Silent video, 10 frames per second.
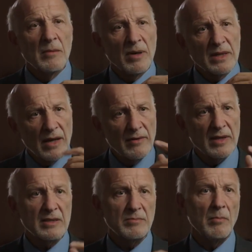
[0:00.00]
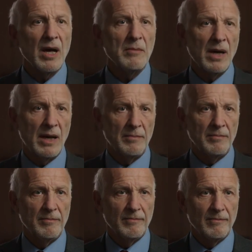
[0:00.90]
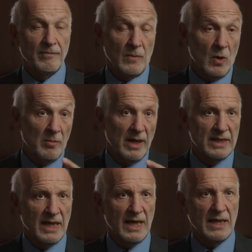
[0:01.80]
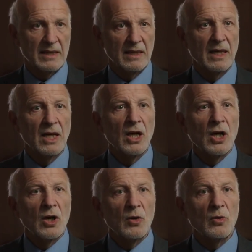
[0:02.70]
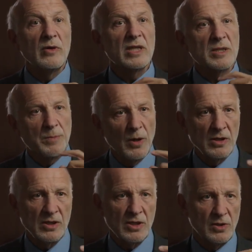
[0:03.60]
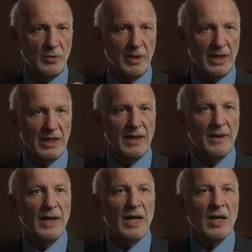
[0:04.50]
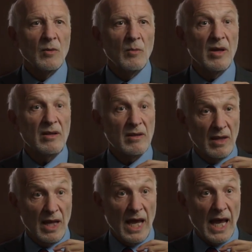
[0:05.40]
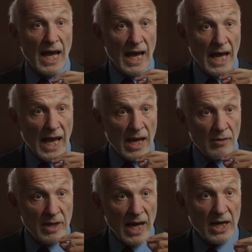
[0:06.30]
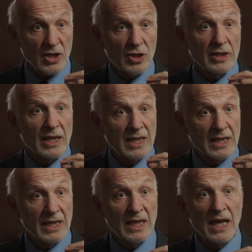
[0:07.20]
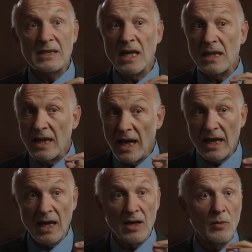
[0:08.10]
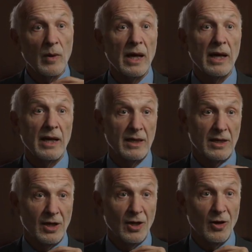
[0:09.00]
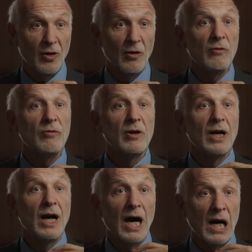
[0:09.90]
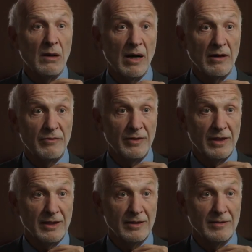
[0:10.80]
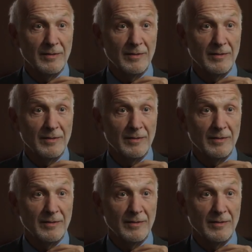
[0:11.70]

But there is my mum or my dad who responds to me with a reaction that indicates that they are aware of how I feel.